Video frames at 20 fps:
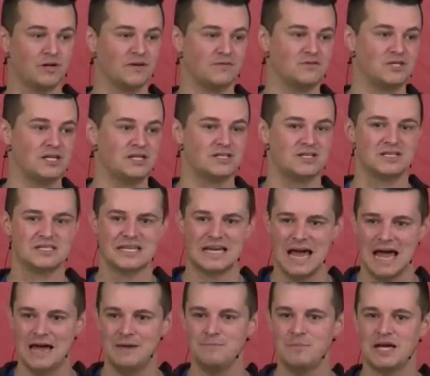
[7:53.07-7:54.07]
the book of Genesis,
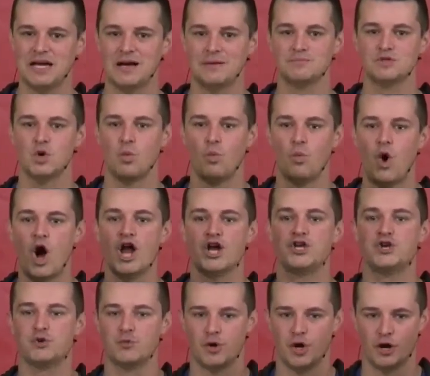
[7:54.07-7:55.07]
Cain becomes a
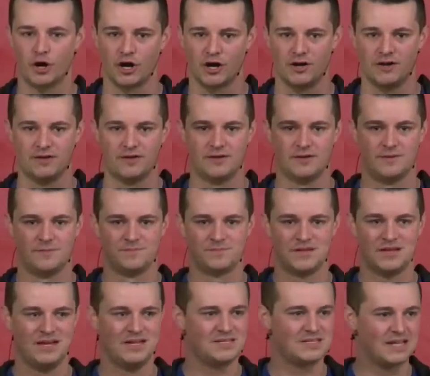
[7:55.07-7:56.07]
wanderer.
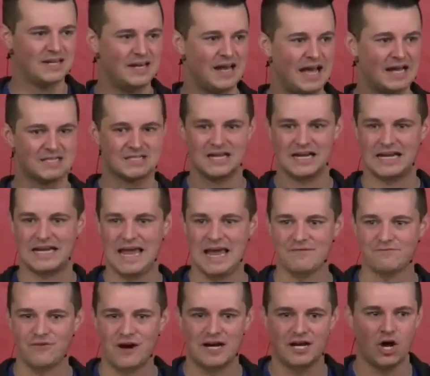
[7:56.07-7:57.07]
He's in exile. He
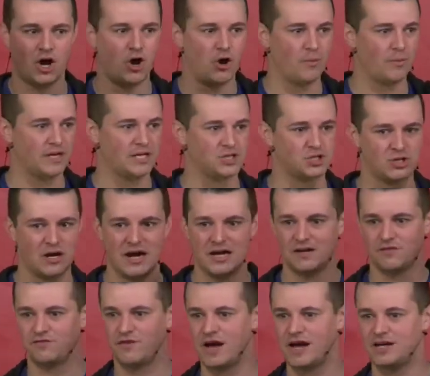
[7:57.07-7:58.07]
can't find a home, and he's
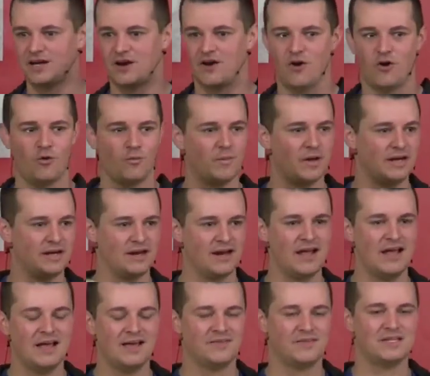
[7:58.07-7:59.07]
trying to find a home, and
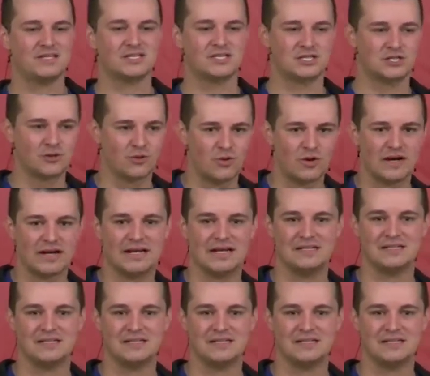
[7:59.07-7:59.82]
this story